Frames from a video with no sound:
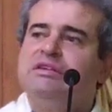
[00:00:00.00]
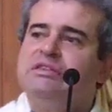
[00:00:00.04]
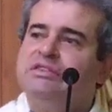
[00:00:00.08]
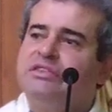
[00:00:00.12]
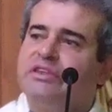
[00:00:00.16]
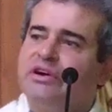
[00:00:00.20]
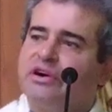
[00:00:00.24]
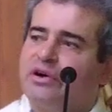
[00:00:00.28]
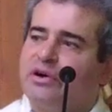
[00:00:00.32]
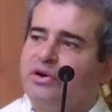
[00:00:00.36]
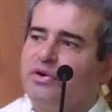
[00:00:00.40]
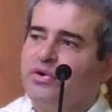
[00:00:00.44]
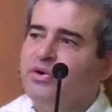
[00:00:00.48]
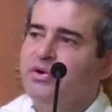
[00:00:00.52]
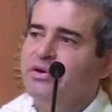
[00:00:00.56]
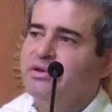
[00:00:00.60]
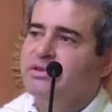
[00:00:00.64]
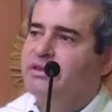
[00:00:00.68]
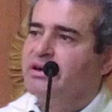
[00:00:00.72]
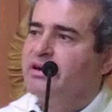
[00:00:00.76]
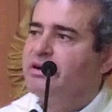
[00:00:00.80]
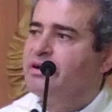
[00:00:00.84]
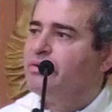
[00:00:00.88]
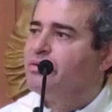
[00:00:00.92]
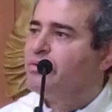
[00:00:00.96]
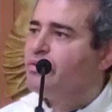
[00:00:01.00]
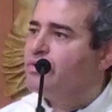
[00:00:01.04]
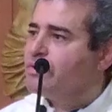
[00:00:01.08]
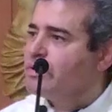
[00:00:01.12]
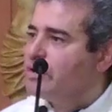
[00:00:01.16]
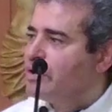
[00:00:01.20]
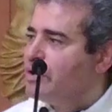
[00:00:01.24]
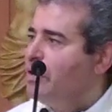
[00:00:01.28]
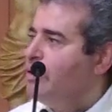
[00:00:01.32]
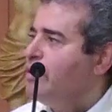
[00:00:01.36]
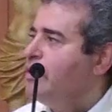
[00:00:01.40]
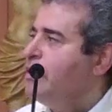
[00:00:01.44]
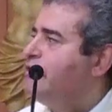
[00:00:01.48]
The
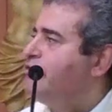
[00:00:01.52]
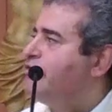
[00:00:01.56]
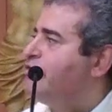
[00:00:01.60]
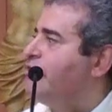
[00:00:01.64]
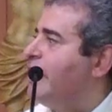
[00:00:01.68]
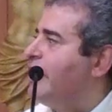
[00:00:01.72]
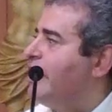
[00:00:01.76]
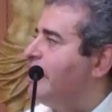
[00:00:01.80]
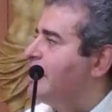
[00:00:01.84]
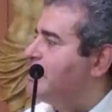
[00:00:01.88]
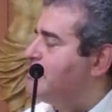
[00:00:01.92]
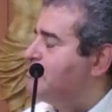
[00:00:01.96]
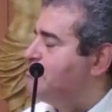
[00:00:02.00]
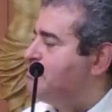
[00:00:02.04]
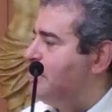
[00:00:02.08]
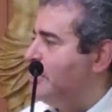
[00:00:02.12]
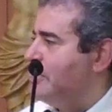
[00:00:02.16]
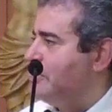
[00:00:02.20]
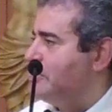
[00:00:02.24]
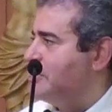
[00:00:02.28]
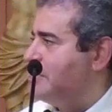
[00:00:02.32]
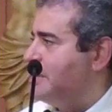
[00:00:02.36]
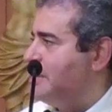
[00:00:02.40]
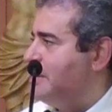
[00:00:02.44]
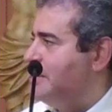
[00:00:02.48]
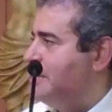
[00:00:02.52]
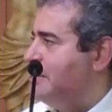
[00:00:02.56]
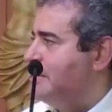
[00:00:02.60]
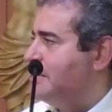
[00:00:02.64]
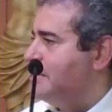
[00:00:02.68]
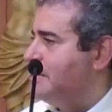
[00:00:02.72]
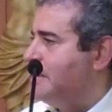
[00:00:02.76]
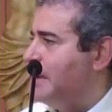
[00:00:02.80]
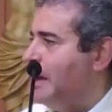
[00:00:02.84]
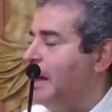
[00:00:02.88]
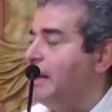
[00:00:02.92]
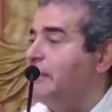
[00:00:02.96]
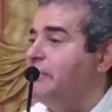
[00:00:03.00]
glorified body,
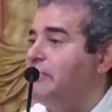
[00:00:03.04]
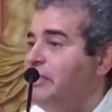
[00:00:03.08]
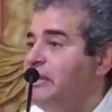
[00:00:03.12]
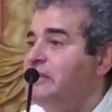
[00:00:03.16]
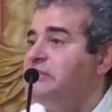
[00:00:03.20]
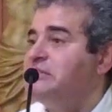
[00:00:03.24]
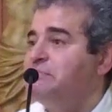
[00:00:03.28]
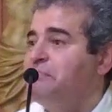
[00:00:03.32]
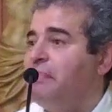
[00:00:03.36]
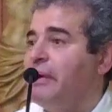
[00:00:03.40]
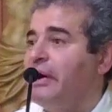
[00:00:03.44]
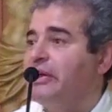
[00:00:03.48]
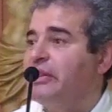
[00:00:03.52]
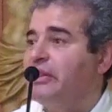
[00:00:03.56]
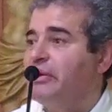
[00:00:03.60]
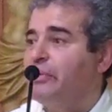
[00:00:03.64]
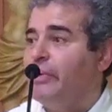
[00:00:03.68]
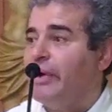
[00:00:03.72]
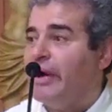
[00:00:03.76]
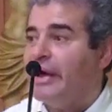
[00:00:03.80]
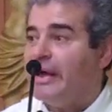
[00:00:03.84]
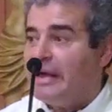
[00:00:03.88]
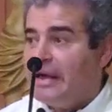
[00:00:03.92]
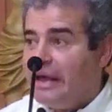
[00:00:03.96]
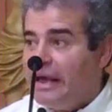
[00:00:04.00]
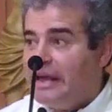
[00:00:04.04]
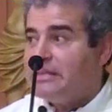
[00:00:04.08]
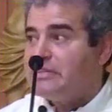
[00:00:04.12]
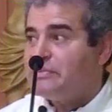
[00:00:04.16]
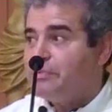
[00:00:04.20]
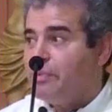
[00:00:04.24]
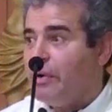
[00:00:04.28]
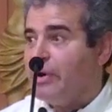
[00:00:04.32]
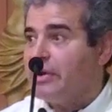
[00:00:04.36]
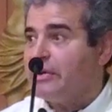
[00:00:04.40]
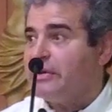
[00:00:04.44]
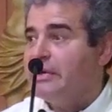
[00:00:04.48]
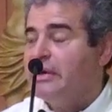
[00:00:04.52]
and this, by the way, is
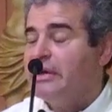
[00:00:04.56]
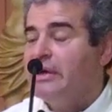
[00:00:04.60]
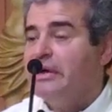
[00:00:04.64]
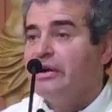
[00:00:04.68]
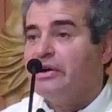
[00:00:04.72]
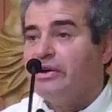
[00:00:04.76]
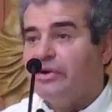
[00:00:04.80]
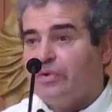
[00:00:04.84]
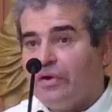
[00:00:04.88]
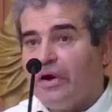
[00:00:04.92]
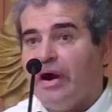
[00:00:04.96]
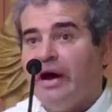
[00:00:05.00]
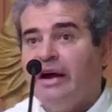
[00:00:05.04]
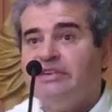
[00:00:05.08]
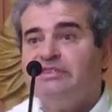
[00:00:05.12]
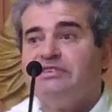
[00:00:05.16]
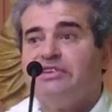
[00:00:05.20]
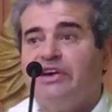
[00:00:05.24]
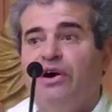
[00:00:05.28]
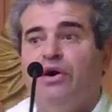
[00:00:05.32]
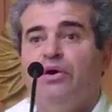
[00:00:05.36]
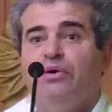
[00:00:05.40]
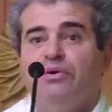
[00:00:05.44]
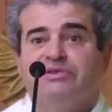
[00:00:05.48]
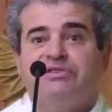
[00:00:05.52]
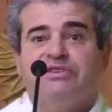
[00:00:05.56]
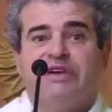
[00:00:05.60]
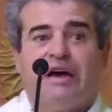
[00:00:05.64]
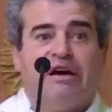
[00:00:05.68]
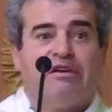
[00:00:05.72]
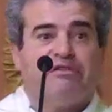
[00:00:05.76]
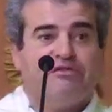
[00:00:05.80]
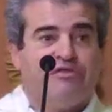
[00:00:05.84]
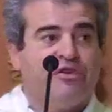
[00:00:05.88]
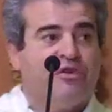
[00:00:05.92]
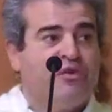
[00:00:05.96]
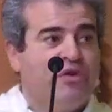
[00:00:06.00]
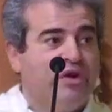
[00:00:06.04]
what Christ holds
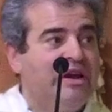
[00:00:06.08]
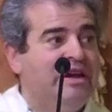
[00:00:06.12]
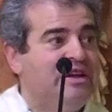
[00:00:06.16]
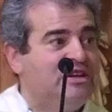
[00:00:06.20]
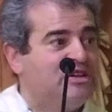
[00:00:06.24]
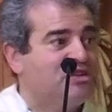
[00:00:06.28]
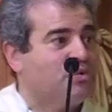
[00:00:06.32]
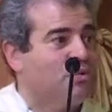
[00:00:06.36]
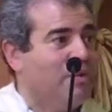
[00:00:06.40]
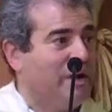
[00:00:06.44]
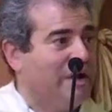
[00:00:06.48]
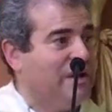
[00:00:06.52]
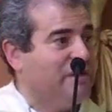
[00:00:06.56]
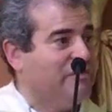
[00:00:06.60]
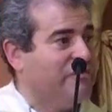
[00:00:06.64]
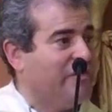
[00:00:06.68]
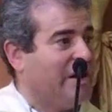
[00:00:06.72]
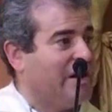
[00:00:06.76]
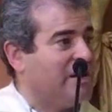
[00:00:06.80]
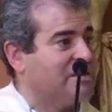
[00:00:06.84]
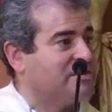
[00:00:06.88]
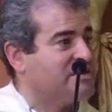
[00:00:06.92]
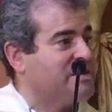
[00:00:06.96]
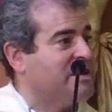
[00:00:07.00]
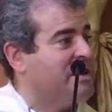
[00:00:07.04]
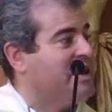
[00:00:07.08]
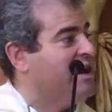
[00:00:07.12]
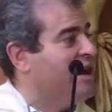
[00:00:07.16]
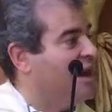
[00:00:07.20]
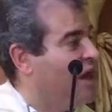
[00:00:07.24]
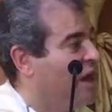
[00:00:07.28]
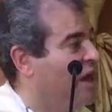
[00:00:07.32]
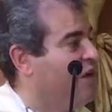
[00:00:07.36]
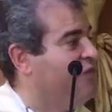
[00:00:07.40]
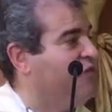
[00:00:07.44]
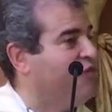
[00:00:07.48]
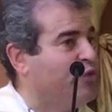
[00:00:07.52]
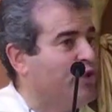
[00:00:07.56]
out for each one of us
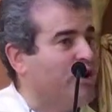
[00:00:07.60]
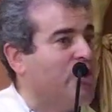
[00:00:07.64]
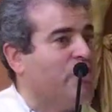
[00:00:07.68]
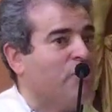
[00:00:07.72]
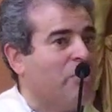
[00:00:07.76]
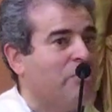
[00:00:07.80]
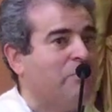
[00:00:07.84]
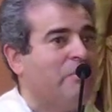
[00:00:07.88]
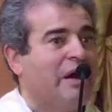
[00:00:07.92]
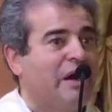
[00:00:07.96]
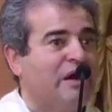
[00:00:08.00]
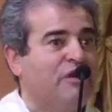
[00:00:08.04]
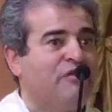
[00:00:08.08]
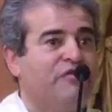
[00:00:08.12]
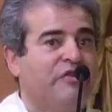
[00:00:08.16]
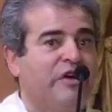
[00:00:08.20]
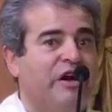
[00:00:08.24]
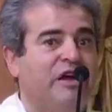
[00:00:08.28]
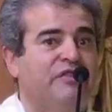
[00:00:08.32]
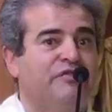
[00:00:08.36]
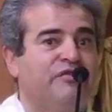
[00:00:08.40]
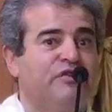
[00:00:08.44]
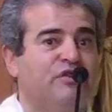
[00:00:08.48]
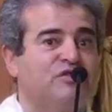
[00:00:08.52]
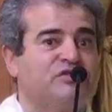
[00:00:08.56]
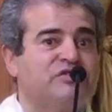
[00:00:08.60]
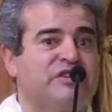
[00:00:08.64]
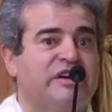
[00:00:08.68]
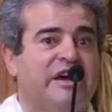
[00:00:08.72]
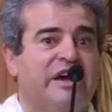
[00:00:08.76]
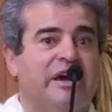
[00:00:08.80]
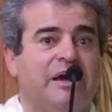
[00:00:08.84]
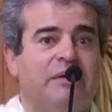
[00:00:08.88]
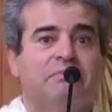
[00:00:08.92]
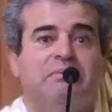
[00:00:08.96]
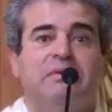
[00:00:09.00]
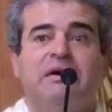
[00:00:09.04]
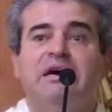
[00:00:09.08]
if we remain faithful to
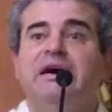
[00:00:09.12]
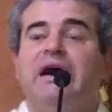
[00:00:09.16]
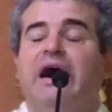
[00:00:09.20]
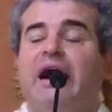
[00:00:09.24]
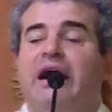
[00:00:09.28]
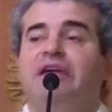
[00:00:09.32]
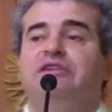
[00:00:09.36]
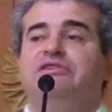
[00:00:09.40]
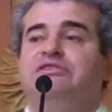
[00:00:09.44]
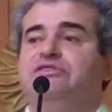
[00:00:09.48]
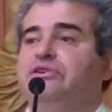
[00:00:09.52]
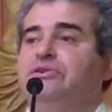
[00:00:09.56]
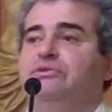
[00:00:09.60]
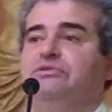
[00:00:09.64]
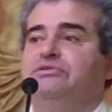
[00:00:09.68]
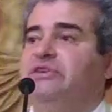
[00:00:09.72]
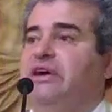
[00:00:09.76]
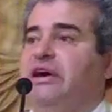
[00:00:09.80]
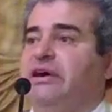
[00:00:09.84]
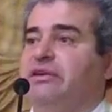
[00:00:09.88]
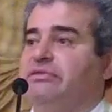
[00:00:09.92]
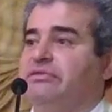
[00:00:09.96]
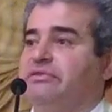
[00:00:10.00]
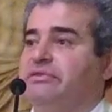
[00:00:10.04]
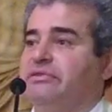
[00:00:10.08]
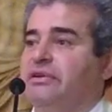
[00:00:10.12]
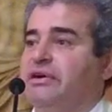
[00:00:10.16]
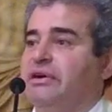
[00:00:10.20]
him until death,